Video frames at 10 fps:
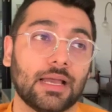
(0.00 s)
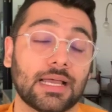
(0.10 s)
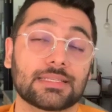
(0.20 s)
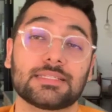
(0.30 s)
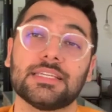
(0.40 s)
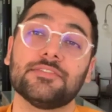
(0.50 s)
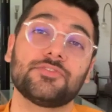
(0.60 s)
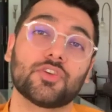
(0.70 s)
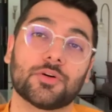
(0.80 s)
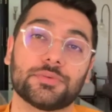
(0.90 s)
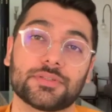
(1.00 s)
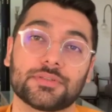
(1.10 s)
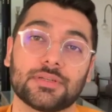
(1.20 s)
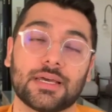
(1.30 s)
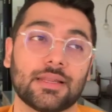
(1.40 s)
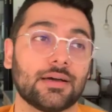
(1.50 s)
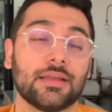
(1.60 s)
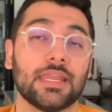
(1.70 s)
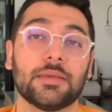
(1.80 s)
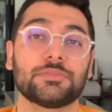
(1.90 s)
As Steve Jobs,
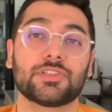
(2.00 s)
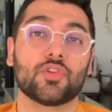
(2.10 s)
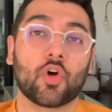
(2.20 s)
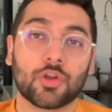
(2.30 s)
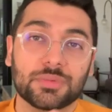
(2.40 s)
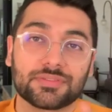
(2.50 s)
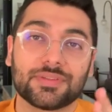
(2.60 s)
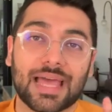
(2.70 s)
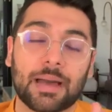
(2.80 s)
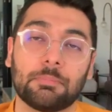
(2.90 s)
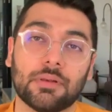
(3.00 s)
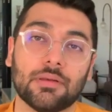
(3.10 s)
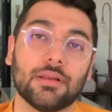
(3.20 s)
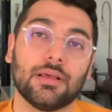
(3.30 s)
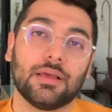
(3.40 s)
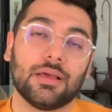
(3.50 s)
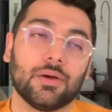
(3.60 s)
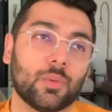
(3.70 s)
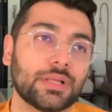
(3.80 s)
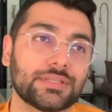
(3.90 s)
a name synonymous with Apple,
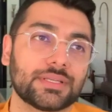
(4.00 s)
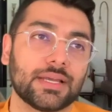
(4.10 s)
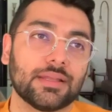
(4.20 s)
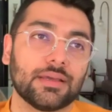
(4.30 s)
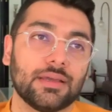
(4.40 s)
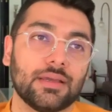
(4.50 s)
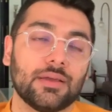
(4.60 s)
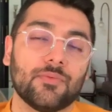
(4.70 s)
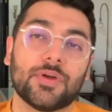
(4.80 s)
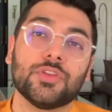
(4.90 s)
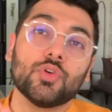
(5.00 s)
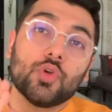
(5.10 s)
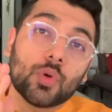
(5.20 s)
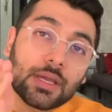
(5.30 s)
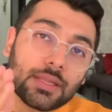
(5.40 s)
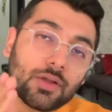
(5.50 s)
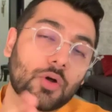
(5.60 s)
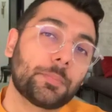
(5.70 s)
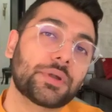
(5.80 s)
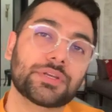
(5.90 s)
once said, "When you look at the
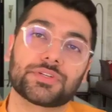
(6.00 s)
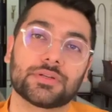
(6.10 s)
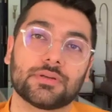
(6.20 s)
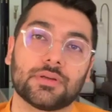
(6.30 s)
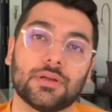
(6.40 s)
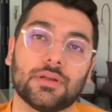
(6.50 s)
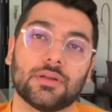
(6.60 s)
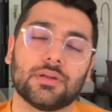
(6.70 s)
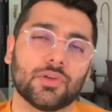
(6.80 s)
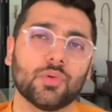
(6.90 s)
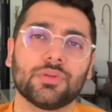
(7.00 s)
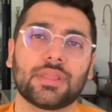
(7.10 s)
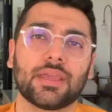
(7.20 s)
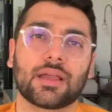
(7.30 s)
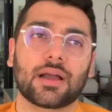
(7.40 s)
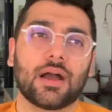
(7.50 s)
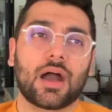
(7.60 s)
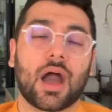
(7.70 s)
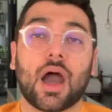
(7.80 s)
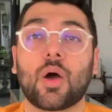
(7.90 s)
competition, don't think
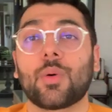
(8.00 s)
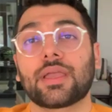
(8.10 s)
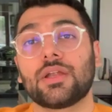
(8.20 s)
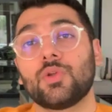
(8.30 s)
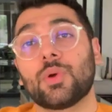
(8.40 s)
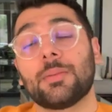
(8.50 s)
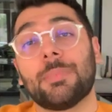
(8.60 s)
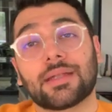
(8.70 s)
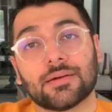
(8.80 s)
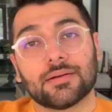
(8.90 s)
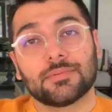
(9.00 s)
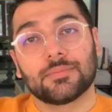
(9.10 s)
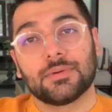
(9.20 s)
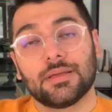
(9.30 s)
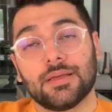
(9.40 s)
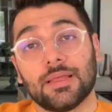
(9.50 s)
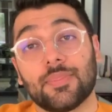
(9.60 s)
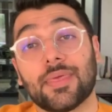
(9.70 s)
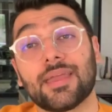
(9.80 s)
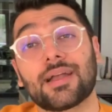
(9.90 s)
how I can do it better.
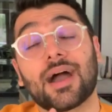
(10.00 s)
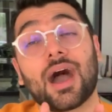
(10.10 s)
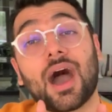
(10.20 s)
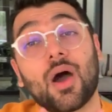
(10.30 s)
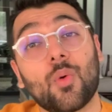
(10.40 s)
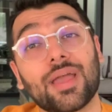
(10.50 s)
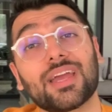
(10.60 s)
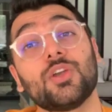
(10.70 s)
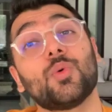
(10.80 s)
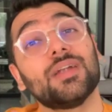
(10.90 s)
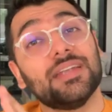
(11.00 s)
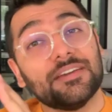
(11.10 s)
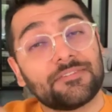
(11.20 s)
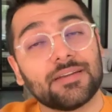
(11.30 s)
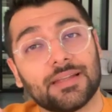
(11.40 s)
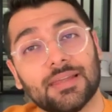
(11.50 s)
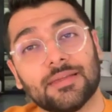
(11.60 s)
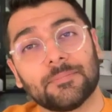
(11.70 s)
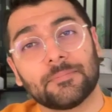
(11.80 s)
Think how I can do it differently."